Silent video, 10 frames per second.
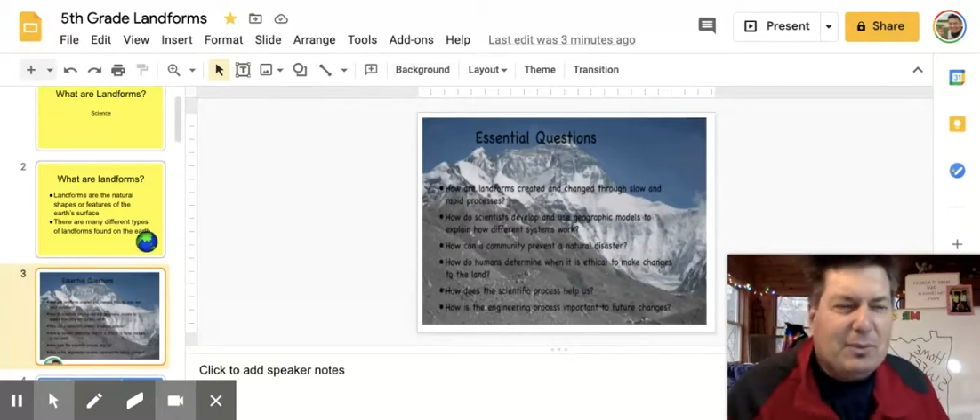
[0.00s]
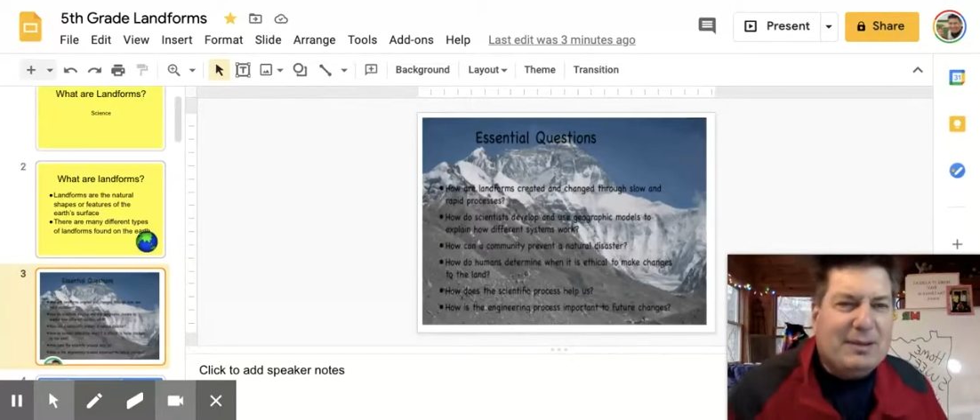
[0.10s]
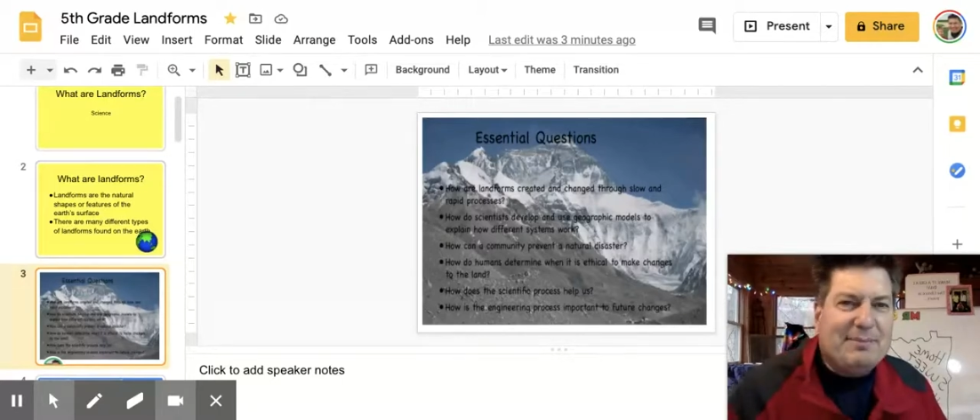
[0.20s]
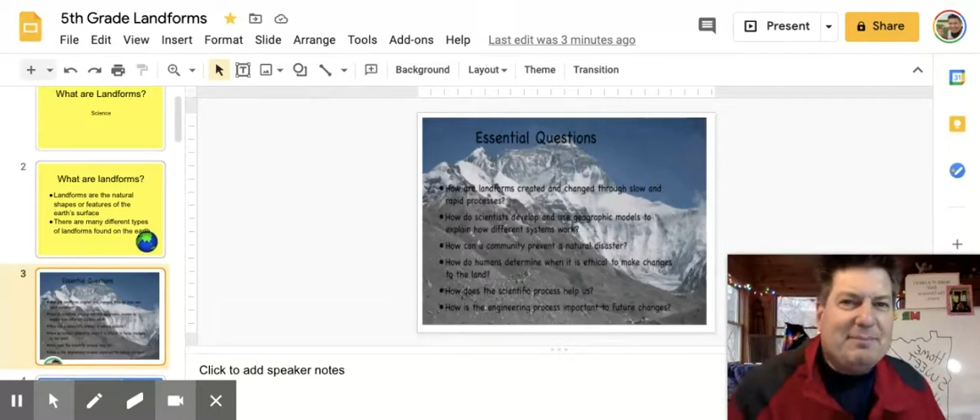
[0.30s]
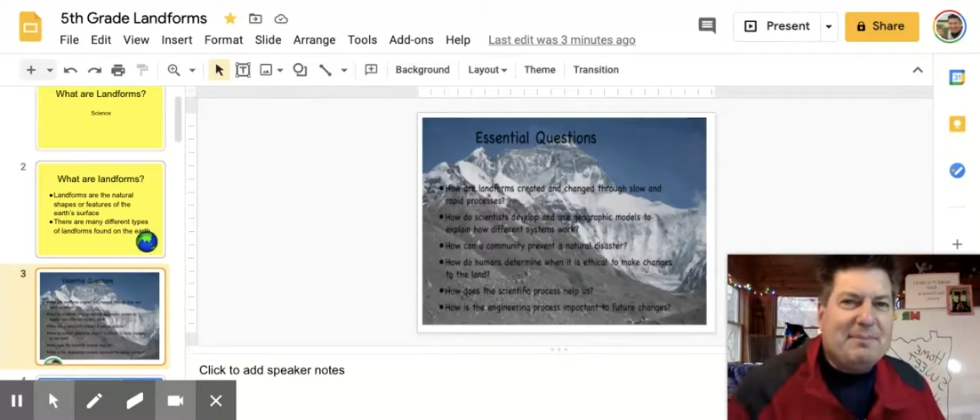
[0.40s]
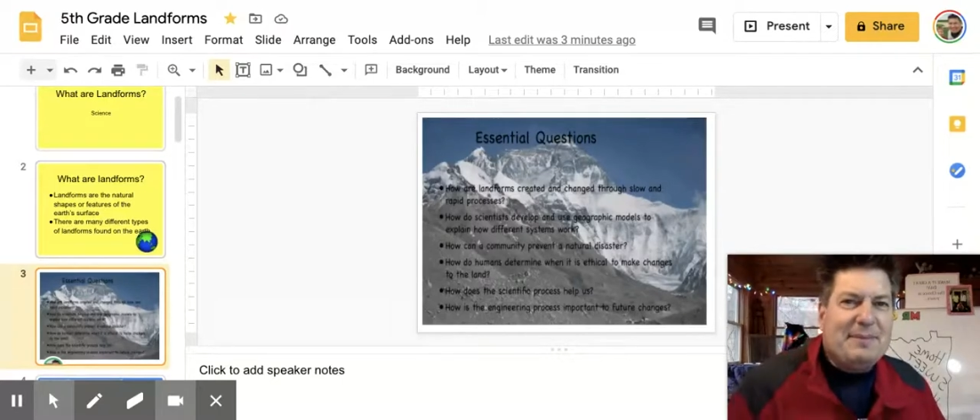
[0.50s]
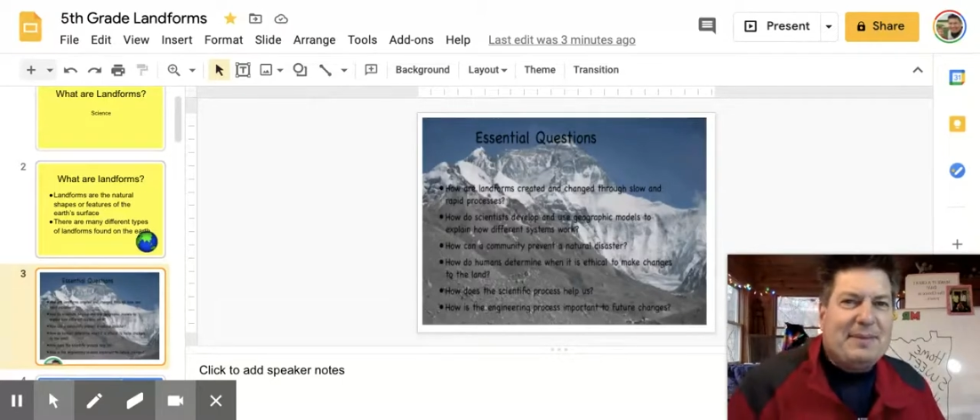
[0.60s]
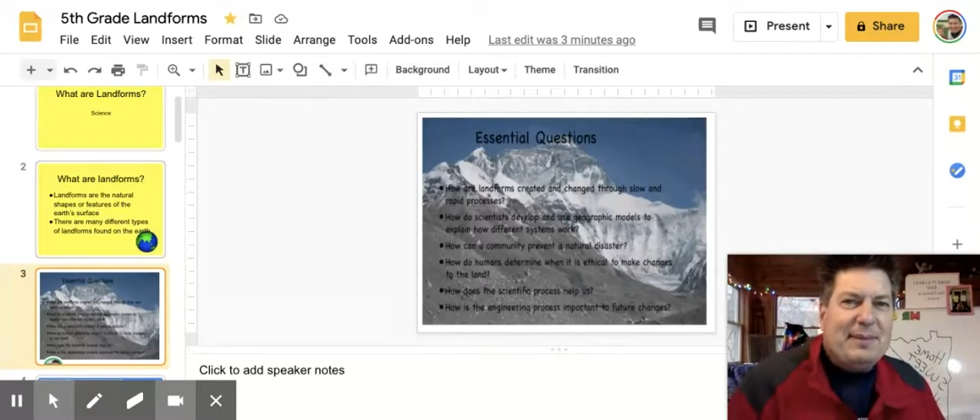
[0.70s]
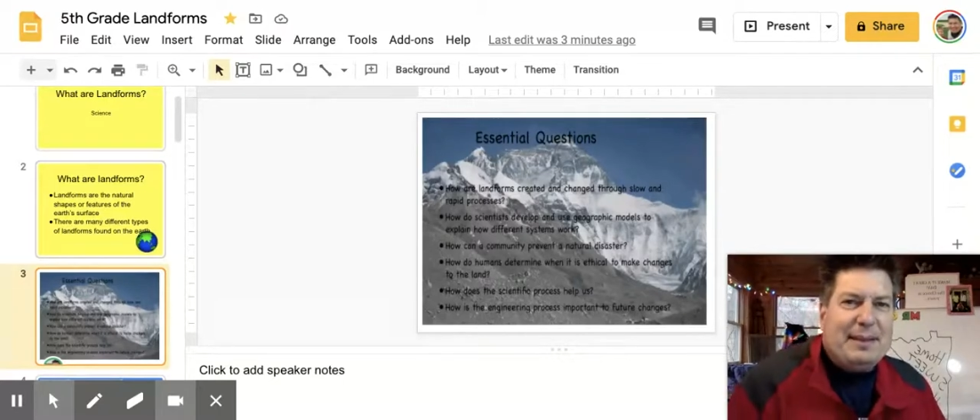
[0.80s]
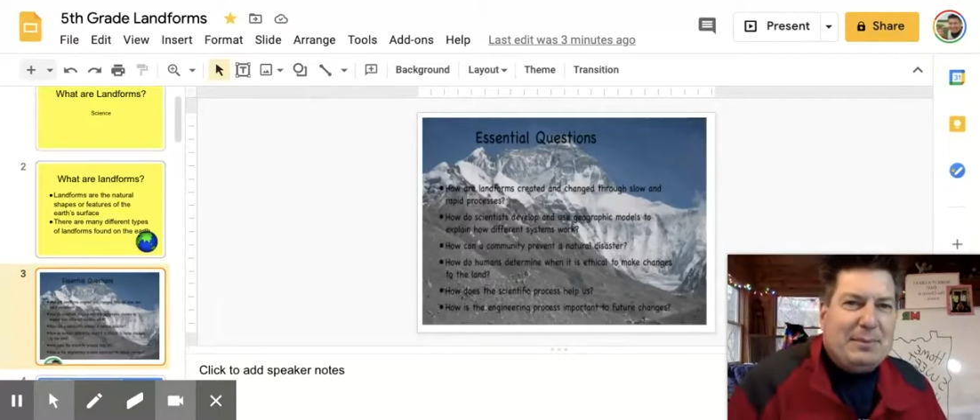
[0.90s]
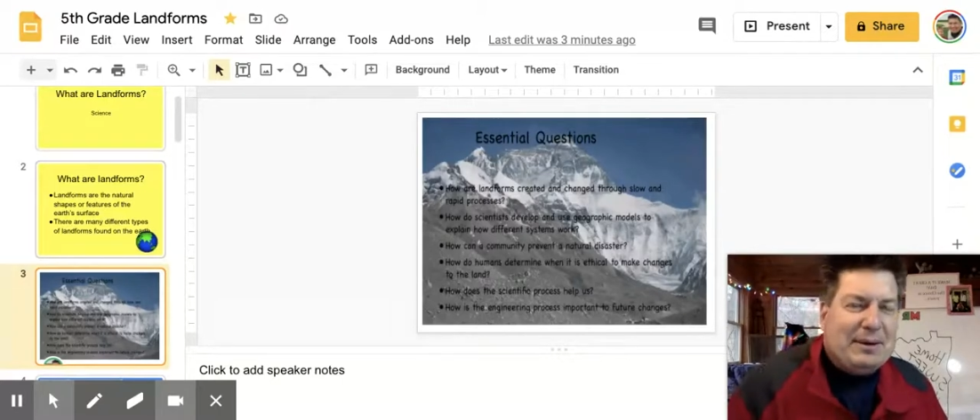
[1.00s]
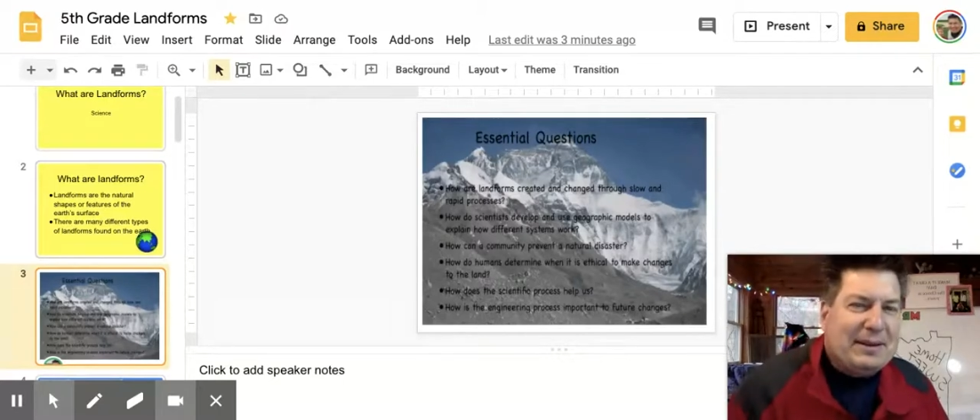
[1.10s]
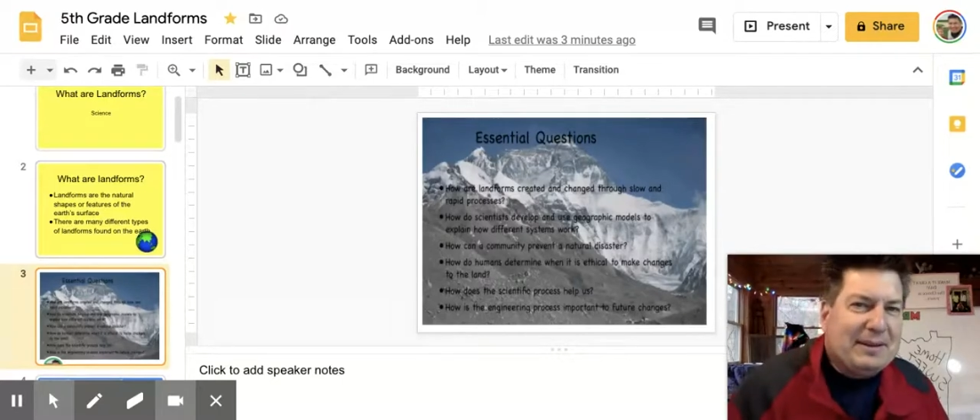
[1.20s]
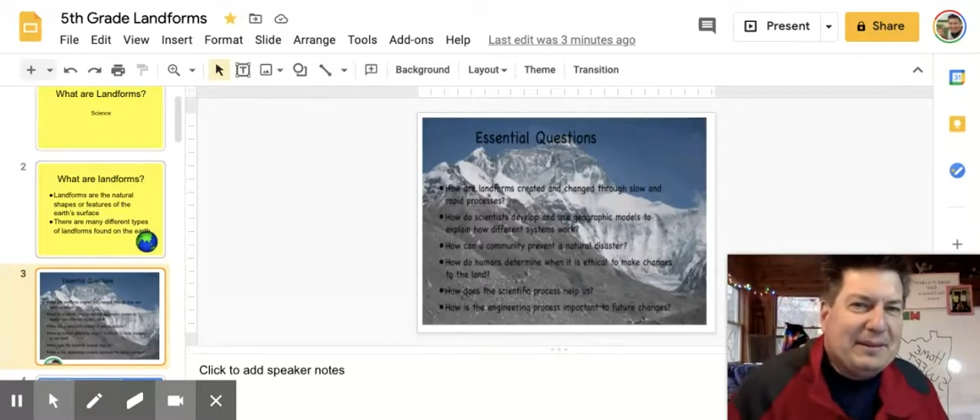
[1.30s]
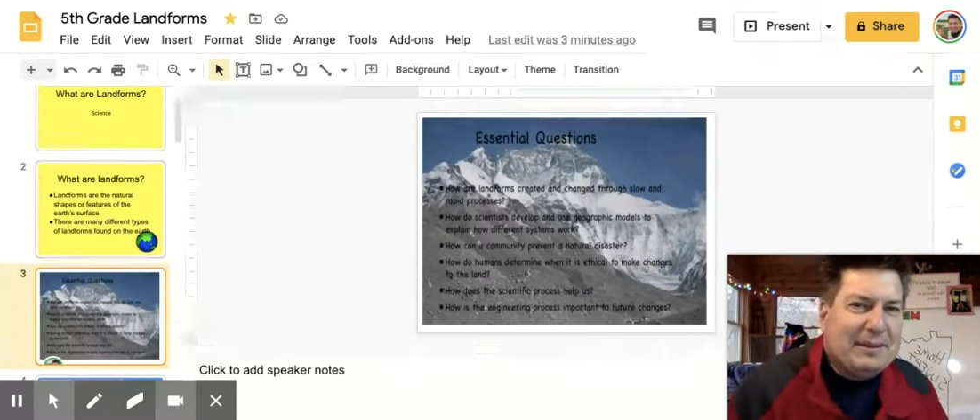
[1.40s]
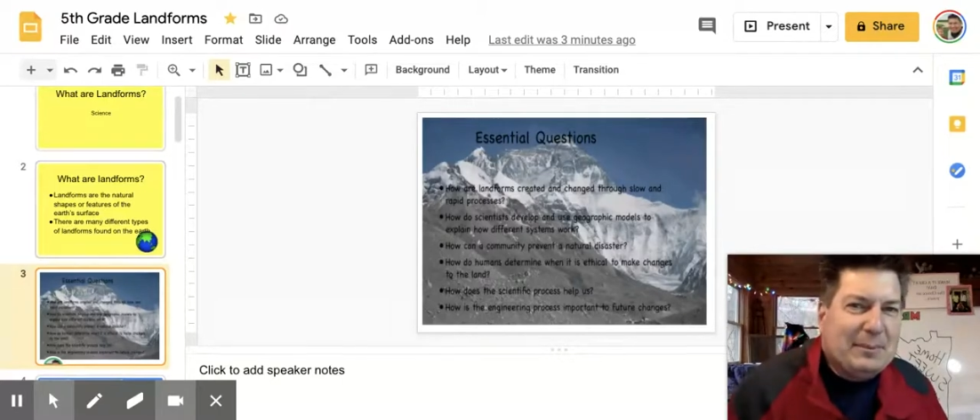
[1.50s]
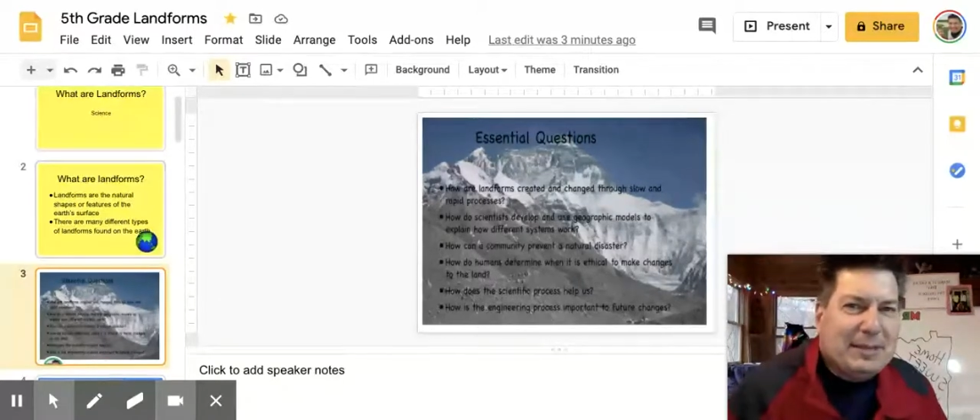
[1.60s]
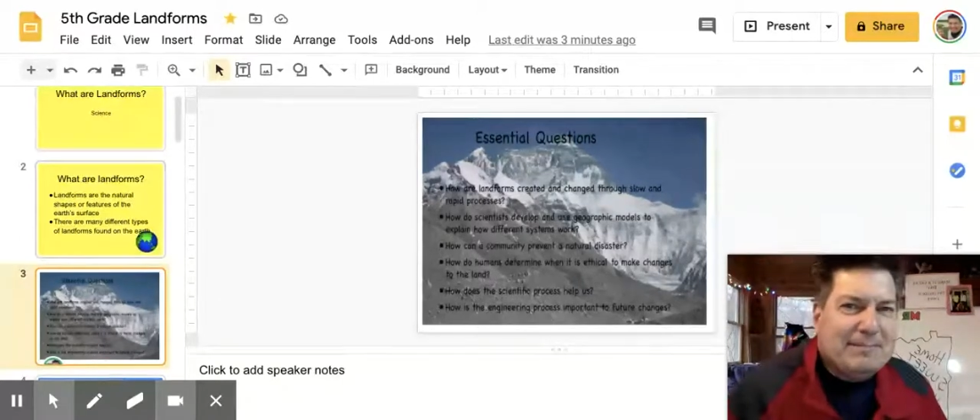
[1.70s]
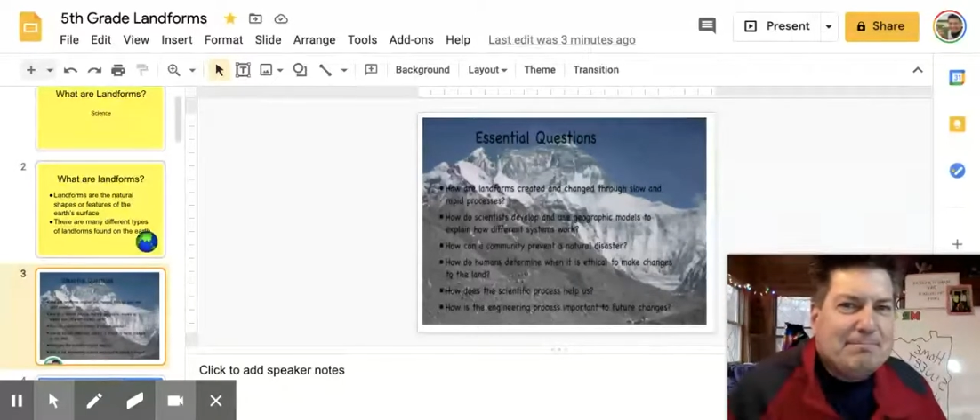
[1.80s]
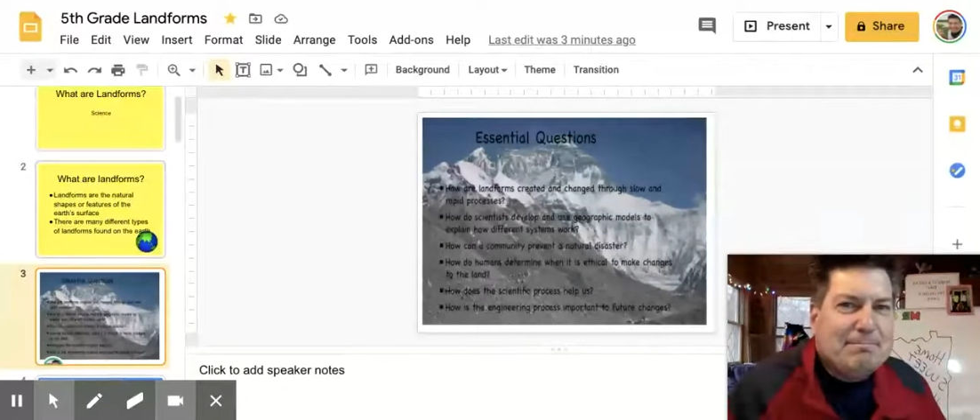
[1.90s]
but think about it a little
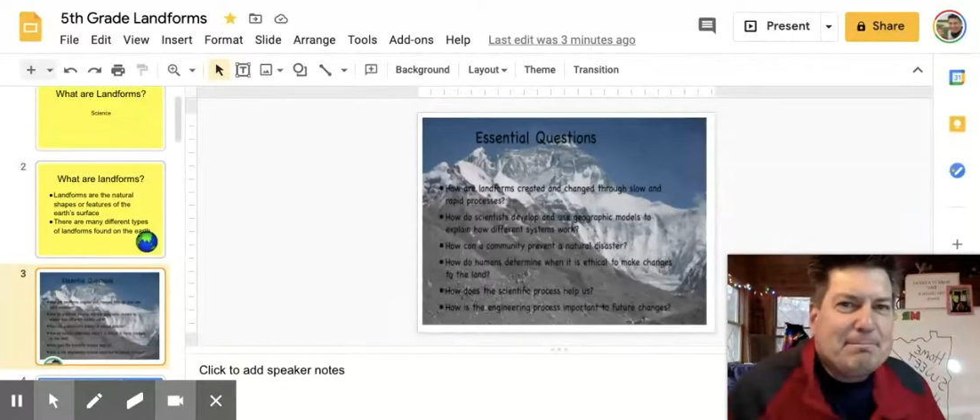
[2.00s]
bit.